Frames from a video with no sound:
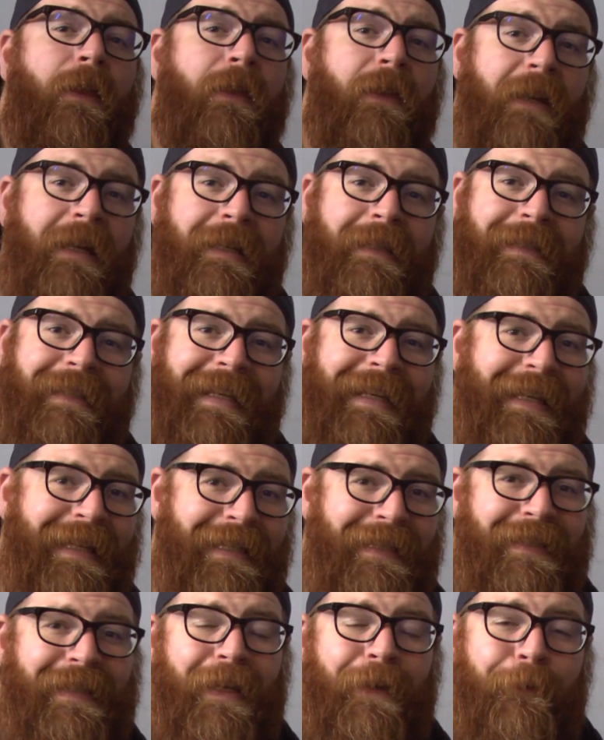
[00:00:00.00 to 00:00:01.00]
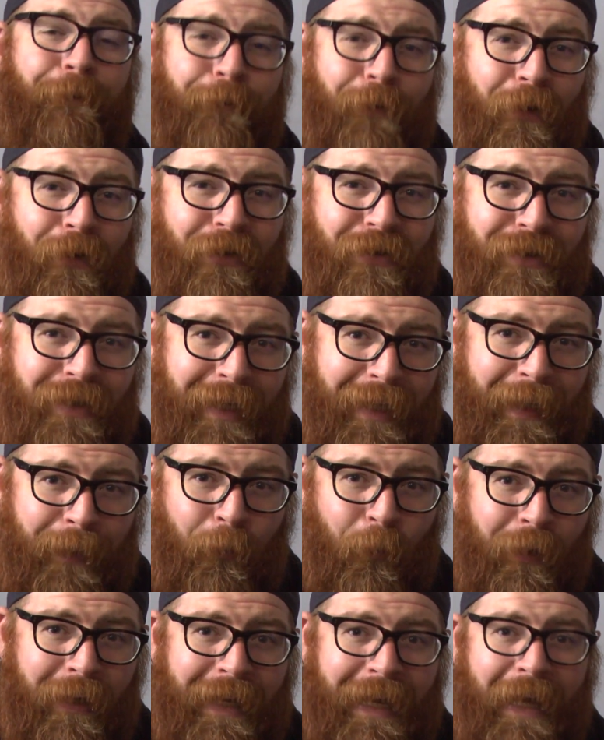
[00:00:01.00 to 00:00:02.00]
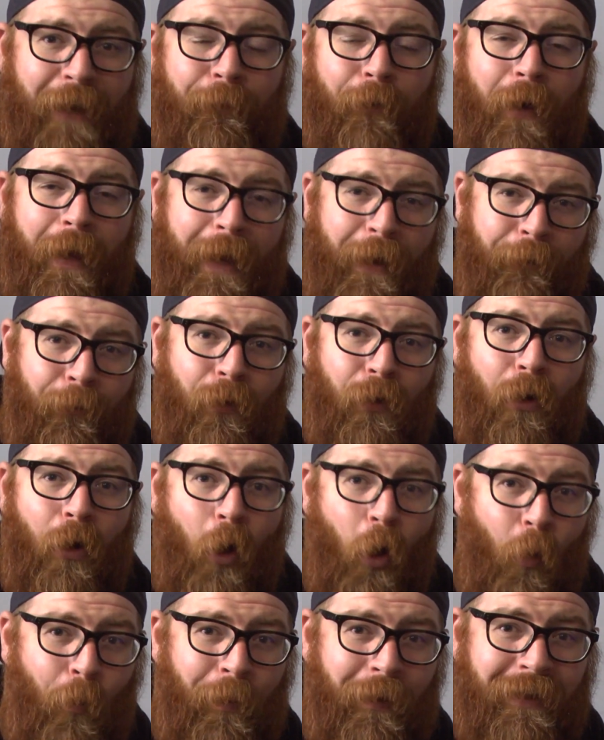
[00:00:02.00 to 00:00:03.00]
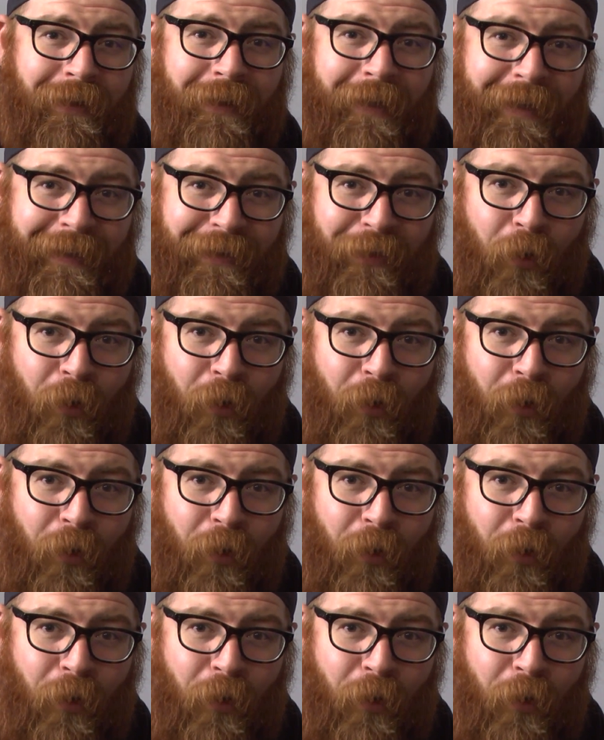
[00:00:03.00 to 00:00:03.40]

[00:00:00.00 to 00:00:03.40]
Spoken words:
This is the first time we have ever opened a